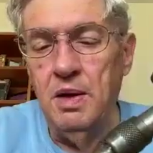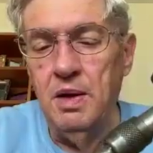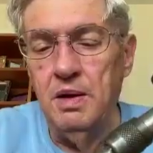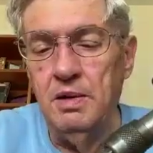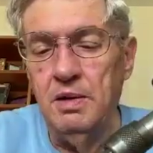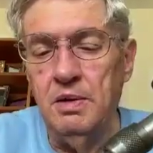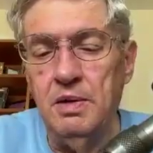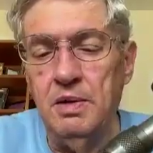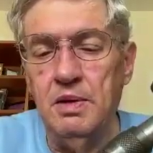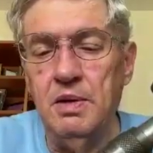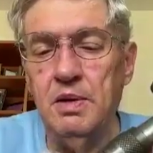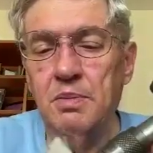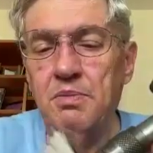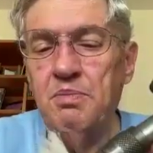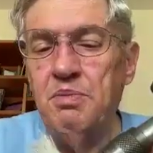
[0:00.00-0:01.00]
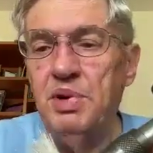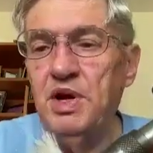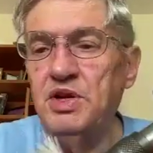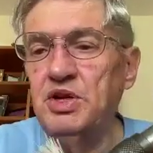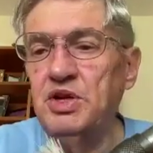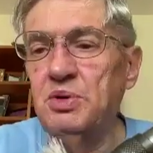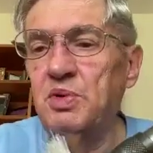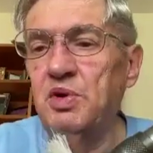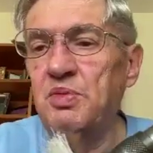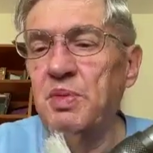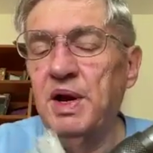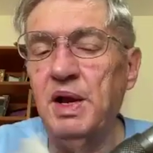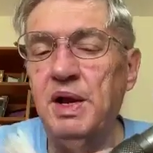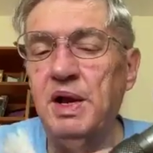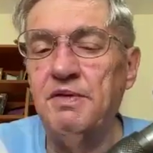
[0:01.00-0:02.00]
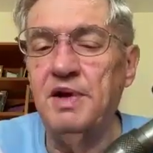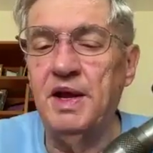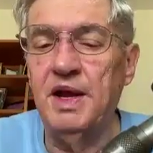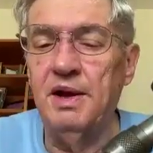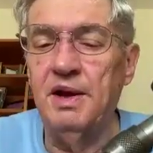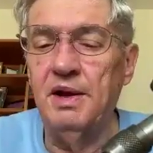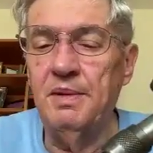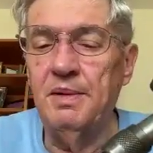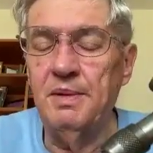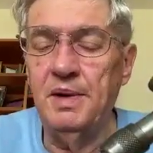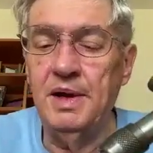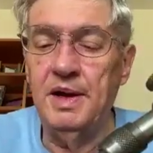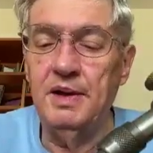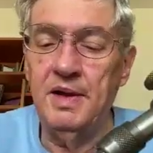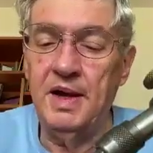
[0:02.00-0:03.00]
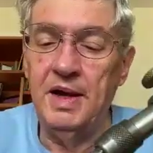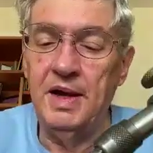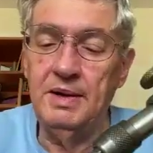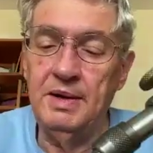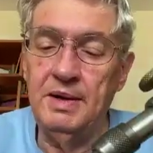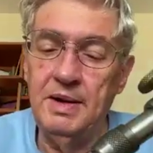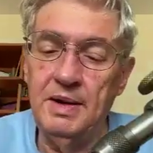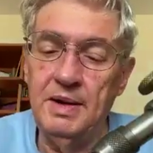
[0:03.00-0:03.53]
and pinch it with my left hand like that.